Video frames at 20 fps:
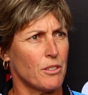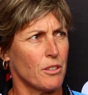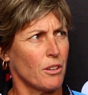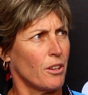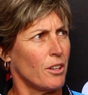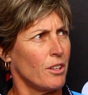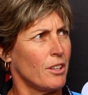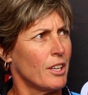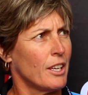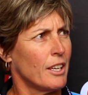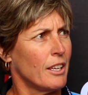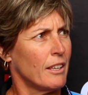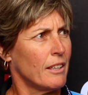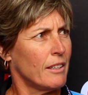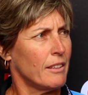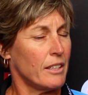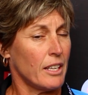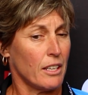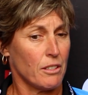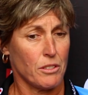So
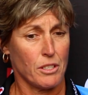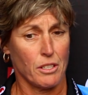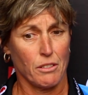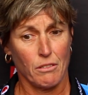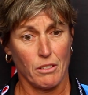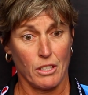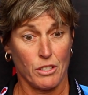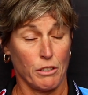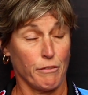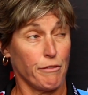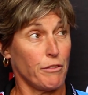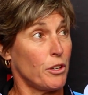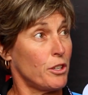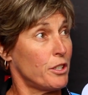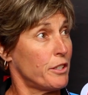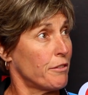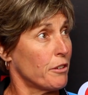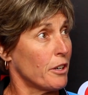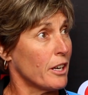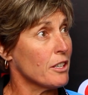that's a, it's a
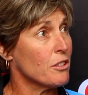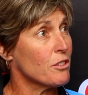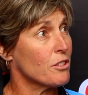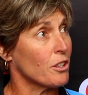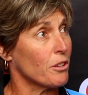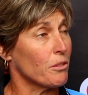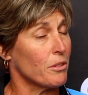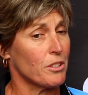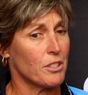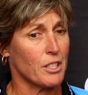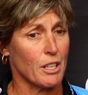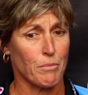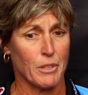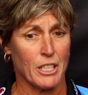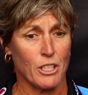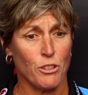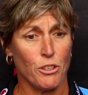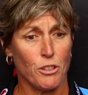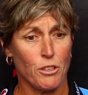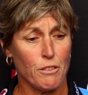first for us, so it's
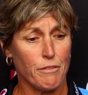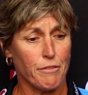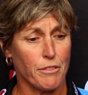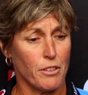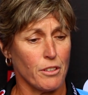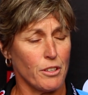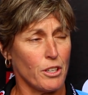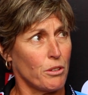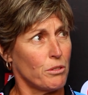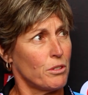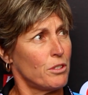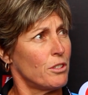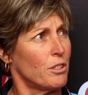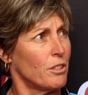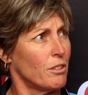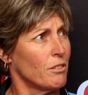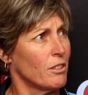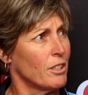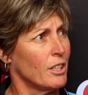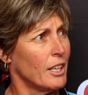something new for the girls
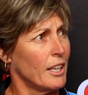to